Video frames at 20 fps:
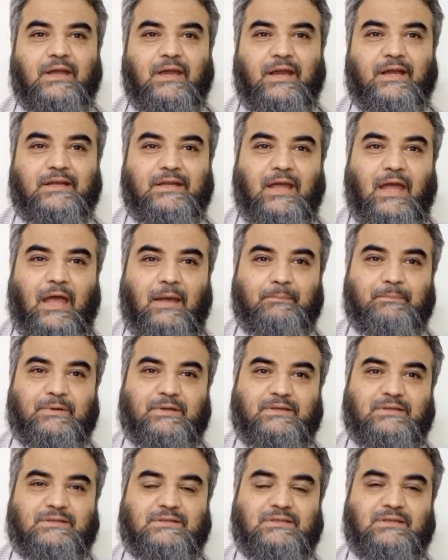it
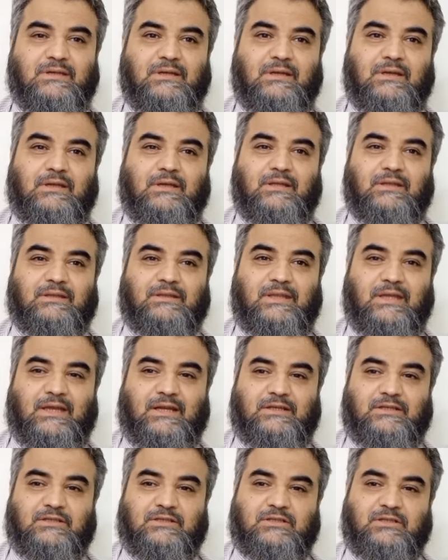happens
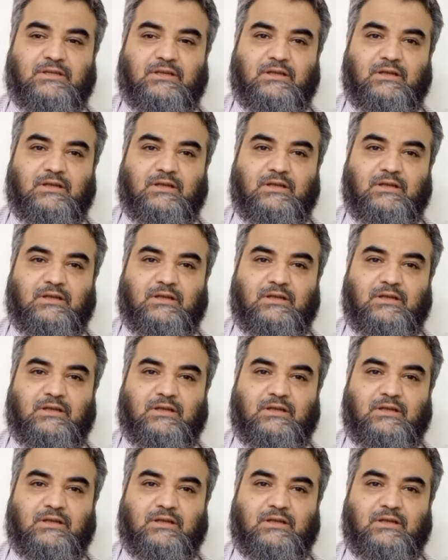that